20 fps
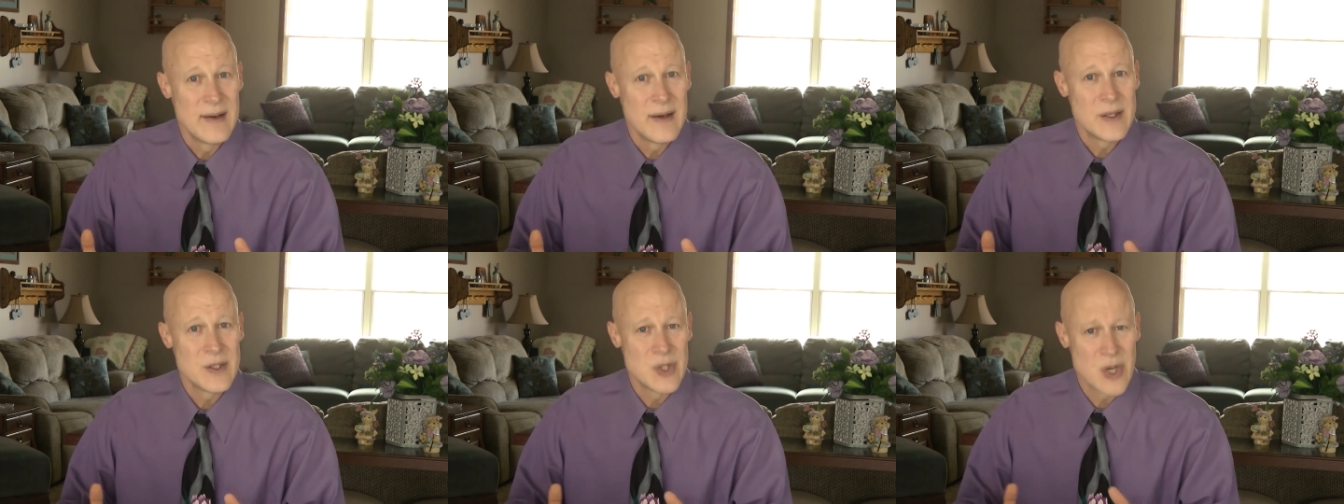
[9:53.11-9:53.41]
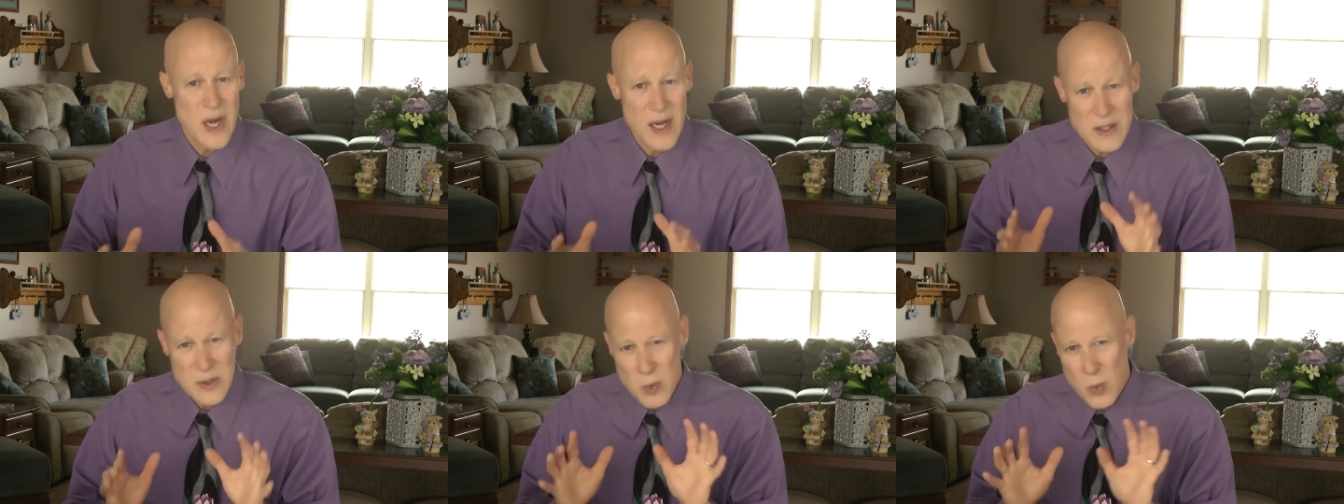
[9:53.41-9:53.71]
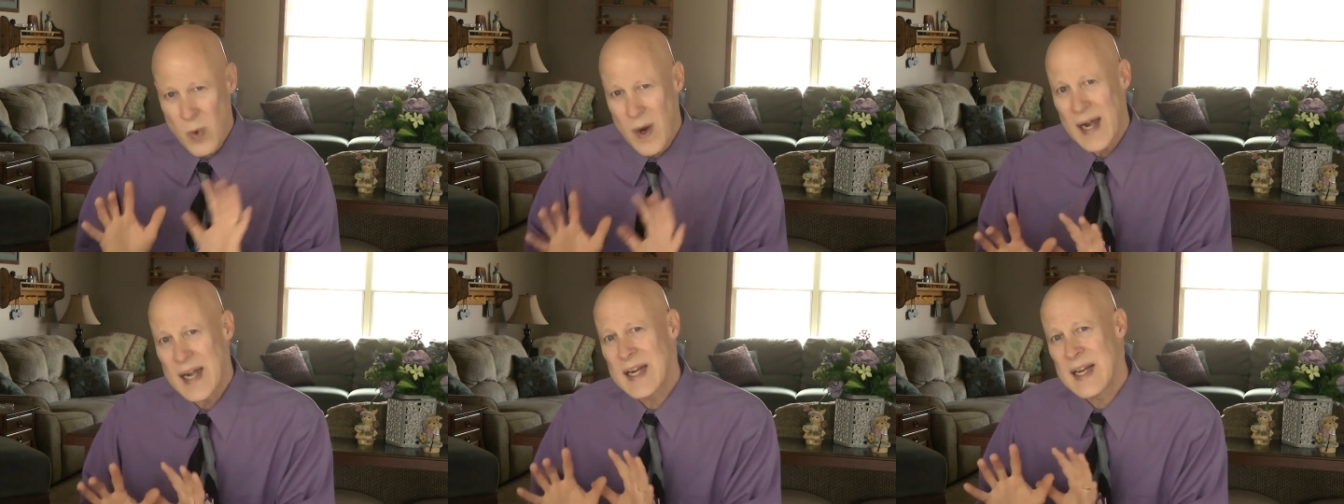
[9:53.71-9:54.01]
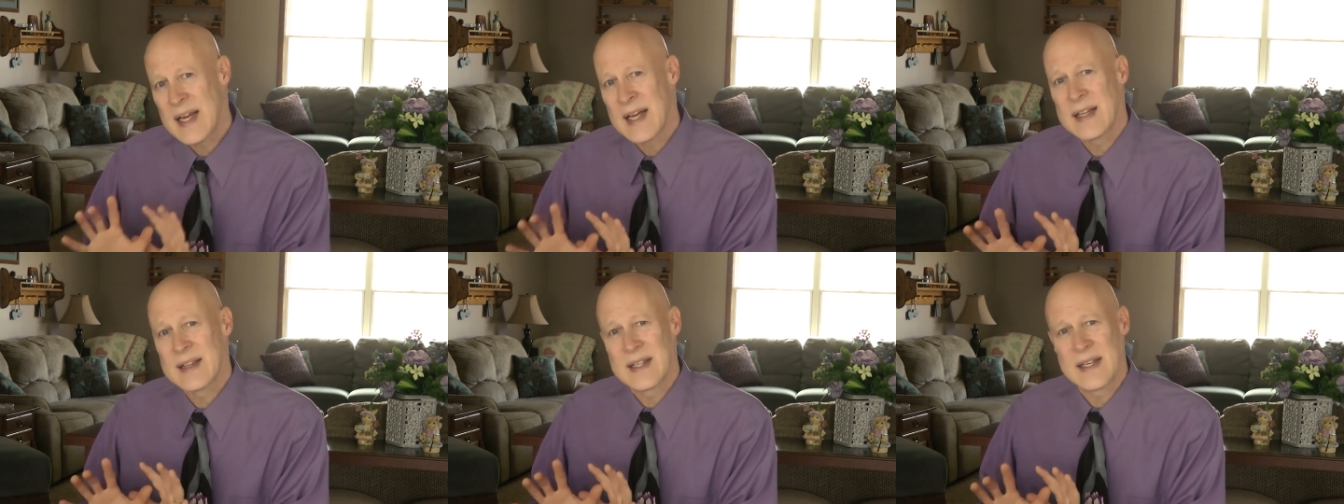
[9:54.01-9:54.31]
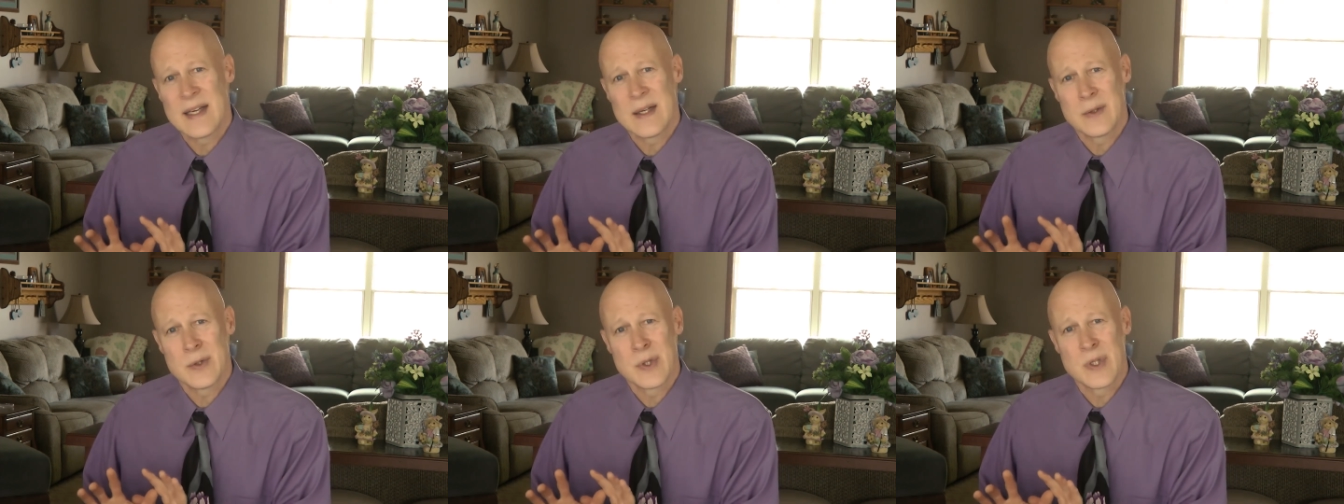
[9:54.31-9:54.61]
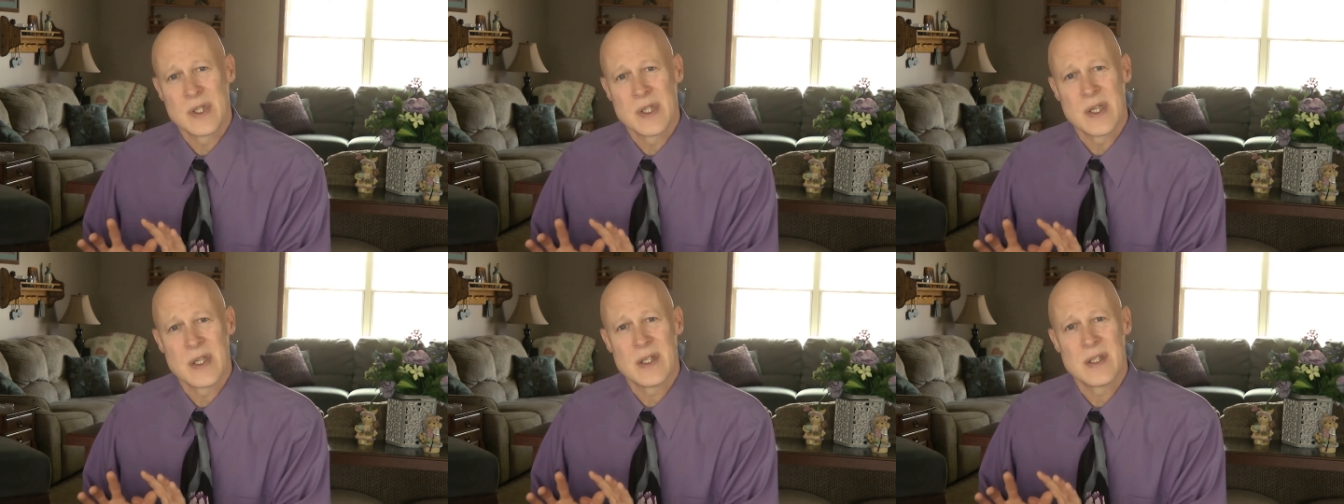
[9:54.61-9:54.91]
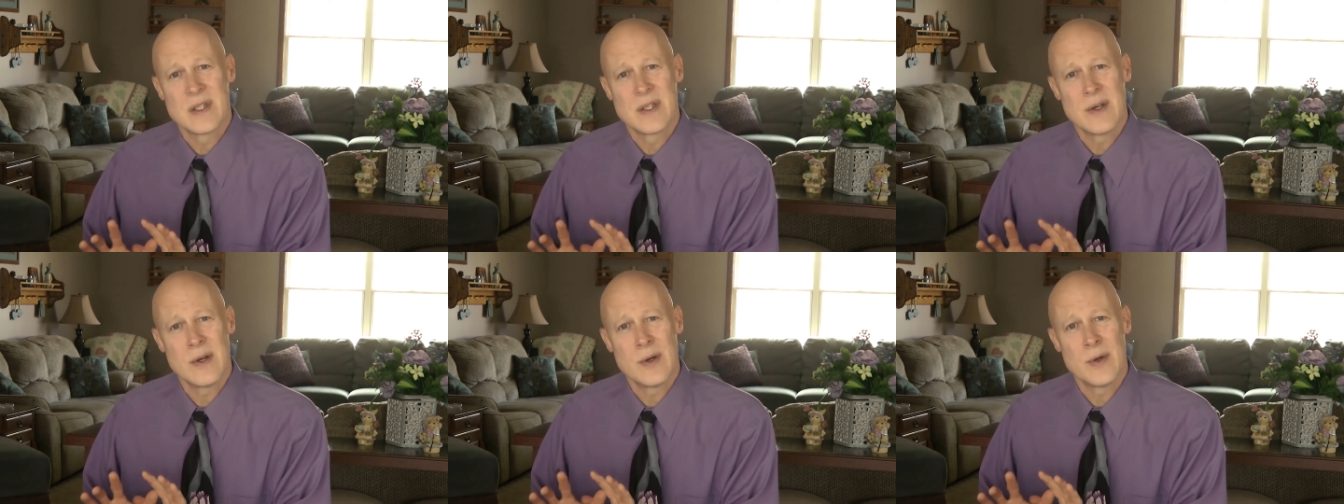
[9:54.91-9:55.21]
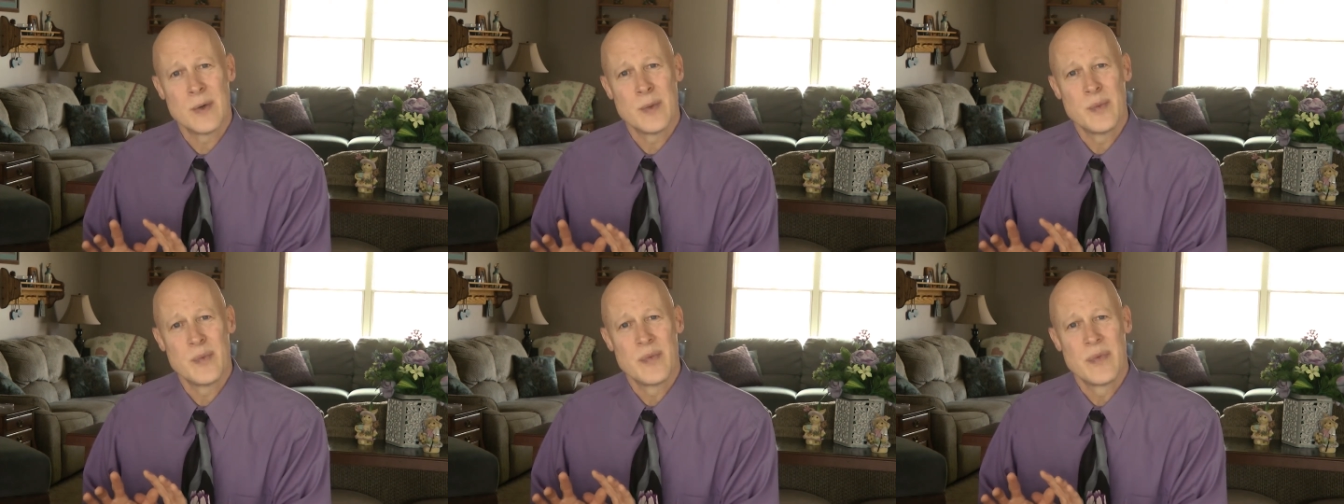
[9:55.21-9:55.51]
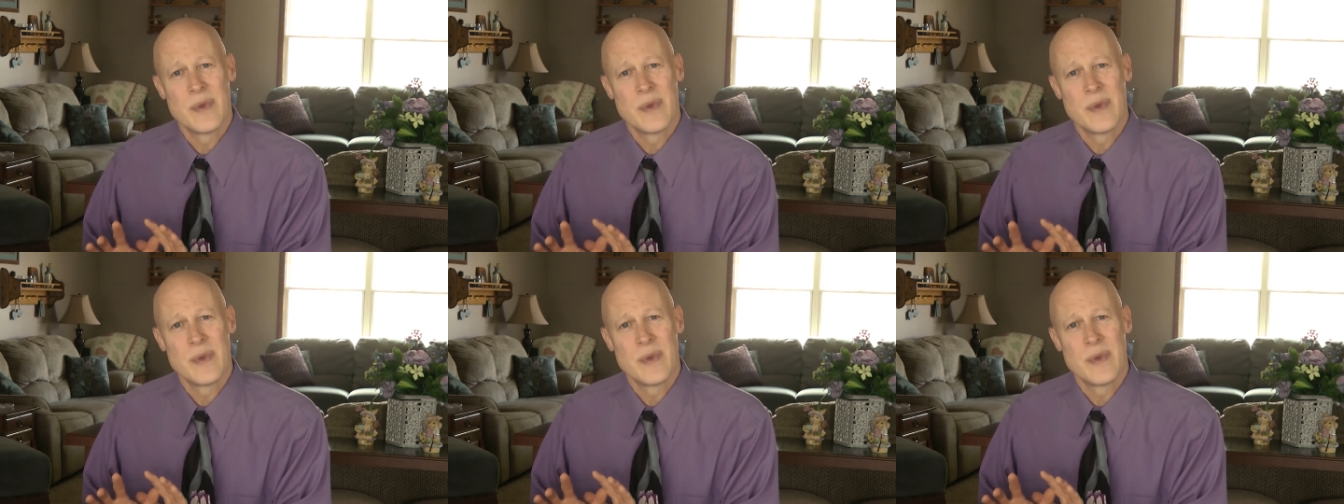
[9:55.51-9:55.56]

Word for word: John's waiting at the entrance to the tomb,